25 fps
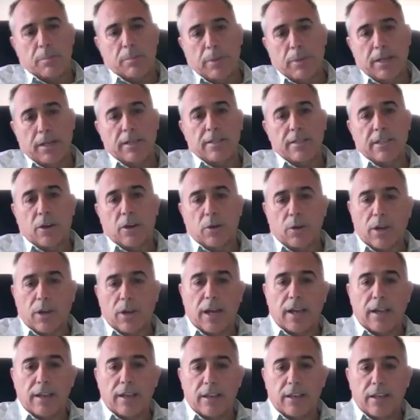in and say,
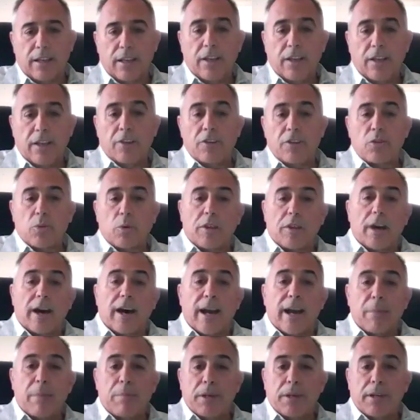okay, here's where the
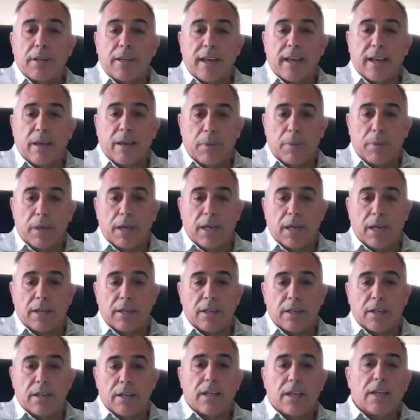high bid came
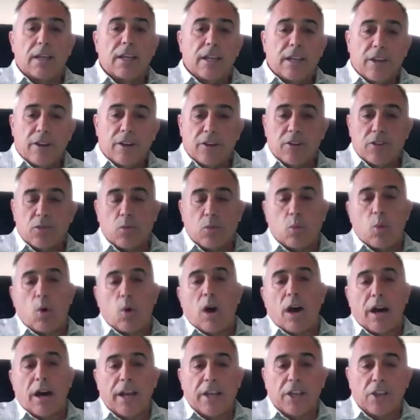in. Here's
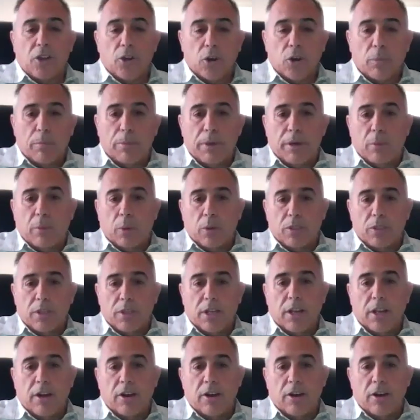why your bid was
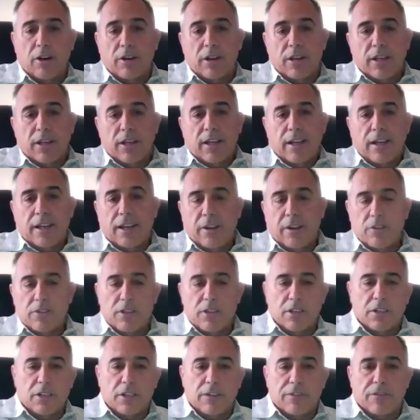here, and here's
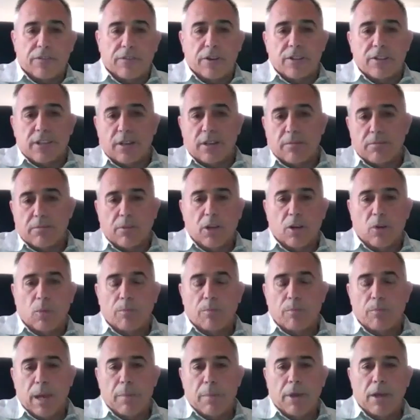the difference. And,
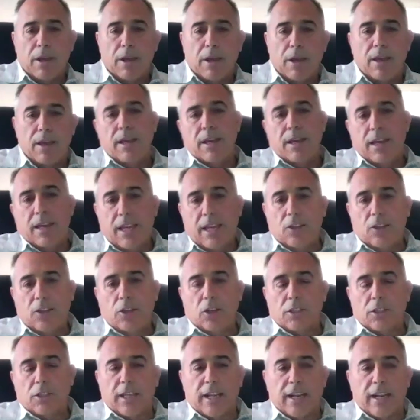maybe he
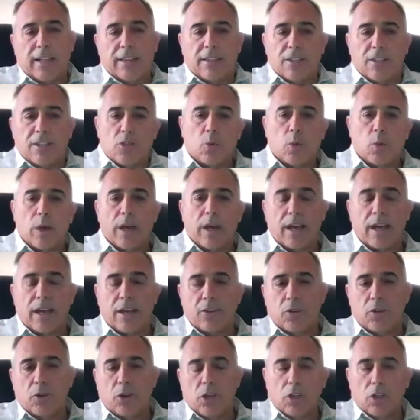looked at it this way
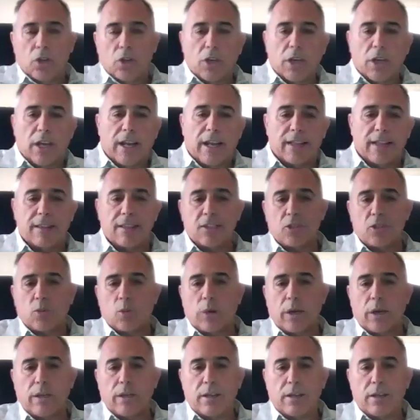and you can look at it this way.